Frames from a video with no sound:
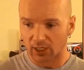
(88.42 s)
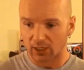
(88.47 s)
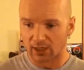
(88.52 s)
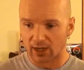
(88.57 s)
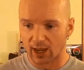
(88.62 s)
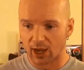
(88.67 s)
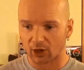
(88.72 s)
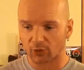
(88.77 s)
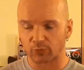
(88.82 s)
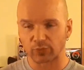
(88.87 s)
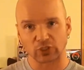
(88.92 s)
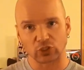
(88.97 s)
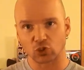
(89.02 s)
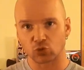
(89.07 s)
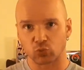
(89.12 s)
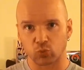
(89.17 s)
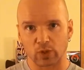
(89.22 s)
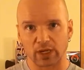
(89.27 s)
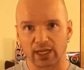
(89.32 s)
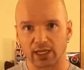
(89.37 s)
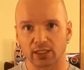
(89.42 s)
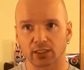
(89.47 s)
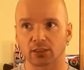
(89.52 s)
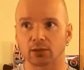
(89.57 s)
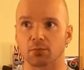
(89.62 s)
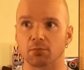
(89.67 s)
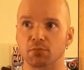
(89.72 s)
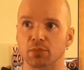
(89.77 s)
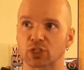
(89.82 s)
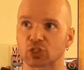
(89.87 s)
Now,
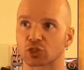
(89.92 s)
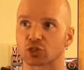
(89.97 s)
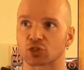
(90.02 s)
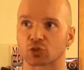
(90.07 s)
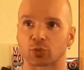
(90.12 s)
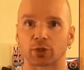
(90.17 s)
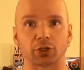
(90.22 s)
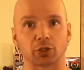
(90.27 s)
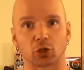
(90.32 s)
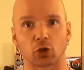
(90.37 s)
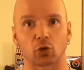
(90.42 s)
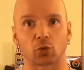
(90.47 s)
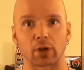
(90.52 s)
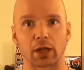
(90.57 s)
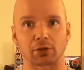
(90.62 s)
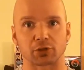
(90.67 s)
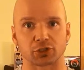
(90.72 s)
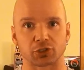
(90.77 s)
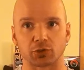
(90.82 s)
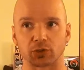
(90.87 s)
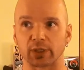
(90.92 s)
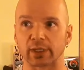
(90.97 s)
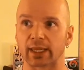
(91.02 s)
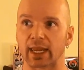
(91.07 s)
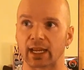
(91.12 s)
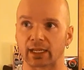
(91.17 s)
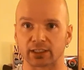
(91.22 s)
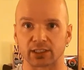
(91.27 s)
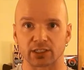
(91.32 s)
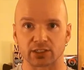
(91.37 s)
between missions where you go around shooting
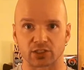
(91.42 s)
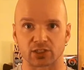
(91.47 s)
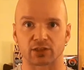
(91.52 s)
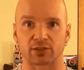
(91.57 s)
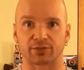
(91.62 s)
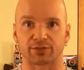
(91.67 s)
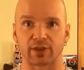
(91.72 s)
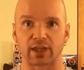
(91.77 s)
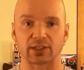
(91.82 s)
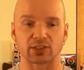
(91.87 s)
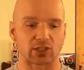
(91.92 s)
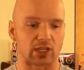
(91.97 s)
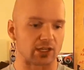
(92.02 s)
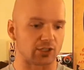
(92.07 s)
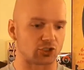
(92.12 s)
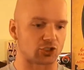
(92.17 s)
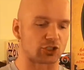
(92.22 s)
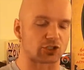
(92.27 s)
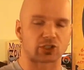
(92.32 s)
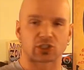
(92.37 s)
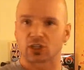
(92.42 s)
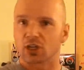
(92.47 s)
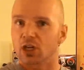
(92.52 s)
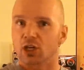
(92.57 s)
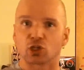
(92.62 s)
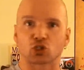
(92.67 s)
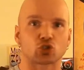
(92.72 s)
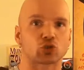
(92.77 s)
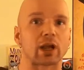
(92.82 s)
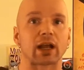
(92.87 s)
aliens in the face and just
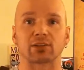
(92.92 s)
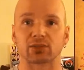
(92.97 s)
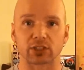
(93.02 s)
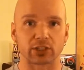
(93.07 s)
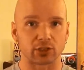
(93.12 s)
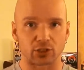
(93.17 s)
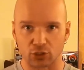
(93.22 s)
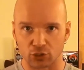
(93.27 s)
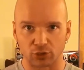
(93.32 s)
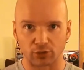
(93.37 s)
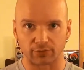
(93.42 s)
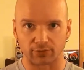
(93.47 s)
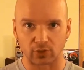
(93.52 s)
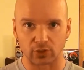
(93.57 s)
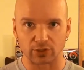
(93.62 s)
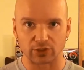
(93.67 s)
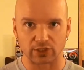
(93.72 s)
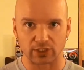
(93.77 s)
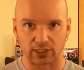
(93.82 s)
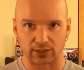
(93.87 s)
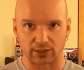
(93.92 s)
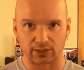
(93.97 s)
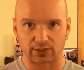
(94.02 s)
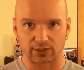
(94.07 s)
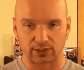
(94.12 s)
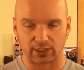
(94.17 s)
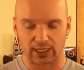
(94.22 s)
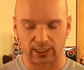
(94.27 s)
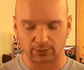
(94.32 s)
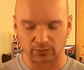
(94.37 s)
traveling the universe in
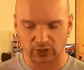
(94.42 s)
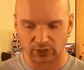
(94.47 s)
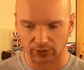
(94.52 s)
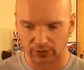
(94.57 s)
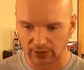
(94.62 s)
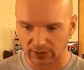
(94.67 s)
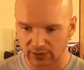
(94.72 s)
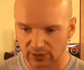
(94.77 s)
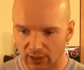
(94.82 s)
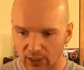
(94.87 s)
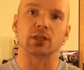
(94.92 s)
this game series,